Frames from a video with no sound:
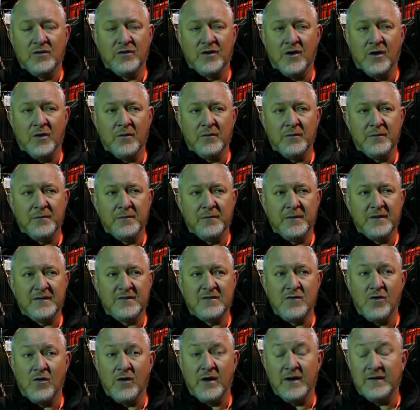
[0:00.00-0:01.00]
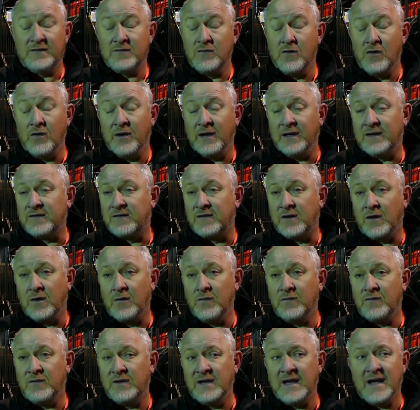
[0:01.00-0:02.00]
Not, no, it's not. It's not an
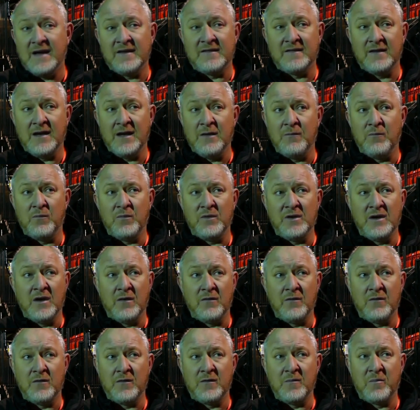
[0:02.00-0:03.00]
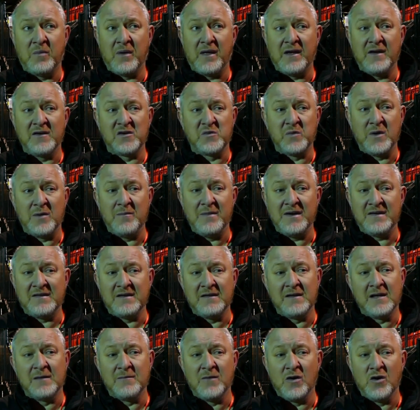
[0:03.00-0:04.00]
excuse. Yes, it, you know the players we're
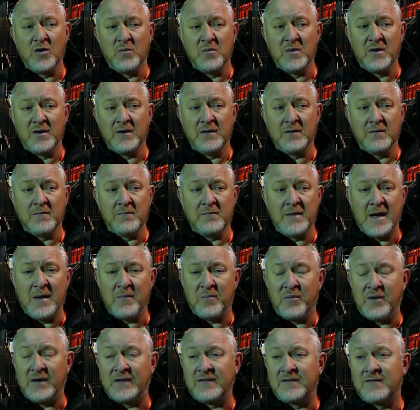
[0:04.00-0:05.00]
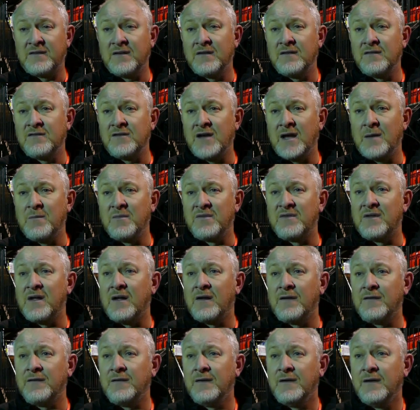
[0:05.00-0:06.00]
missing at the moment: Matt Preston, James
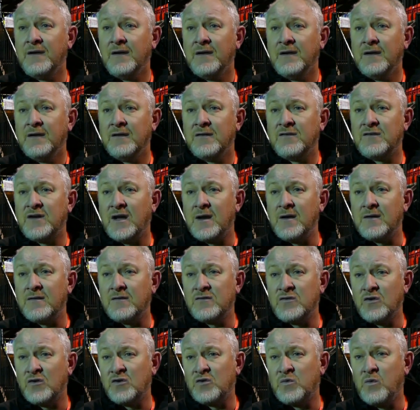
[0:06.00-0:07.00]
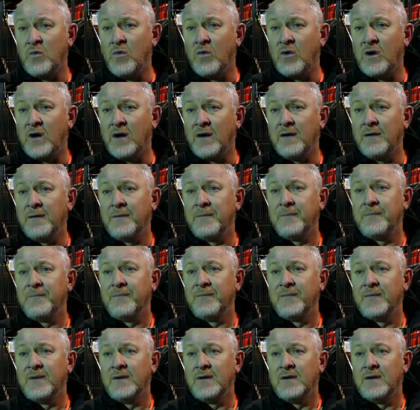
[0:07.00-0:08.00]
Dunne, J- Josh Walker.
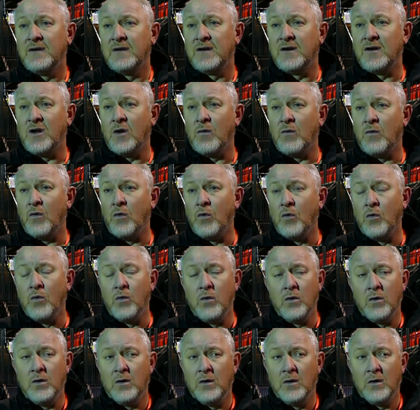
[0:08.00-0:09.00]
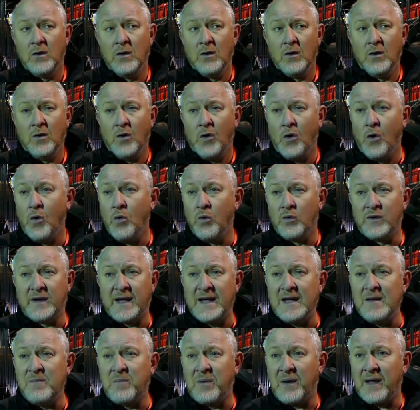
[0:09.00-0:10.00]
You know, all all
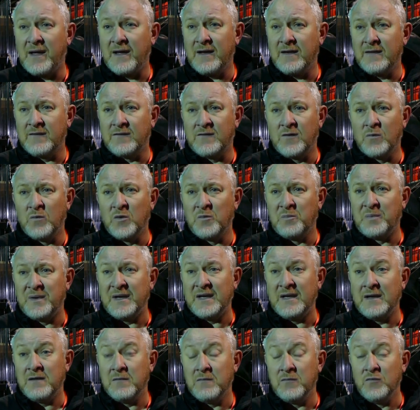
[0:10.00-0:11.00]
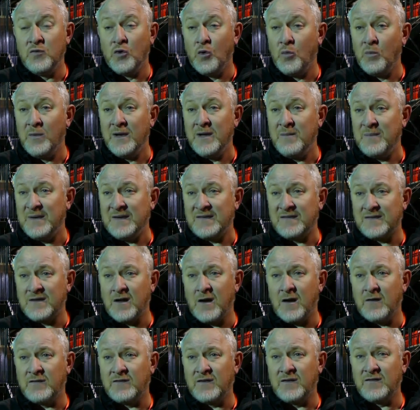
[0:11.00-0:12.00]
key players that would be normally be
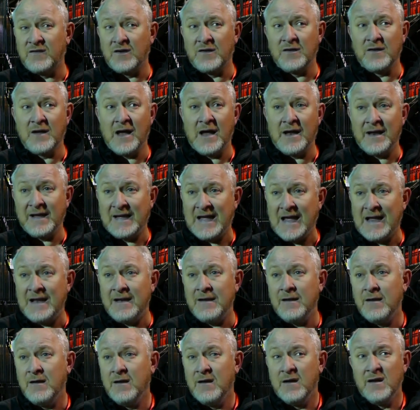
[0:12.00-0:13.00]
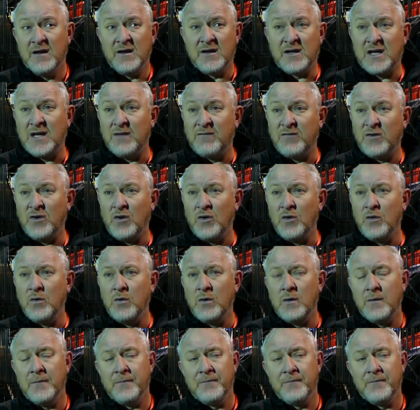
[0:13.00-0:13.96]
starters and, and again give you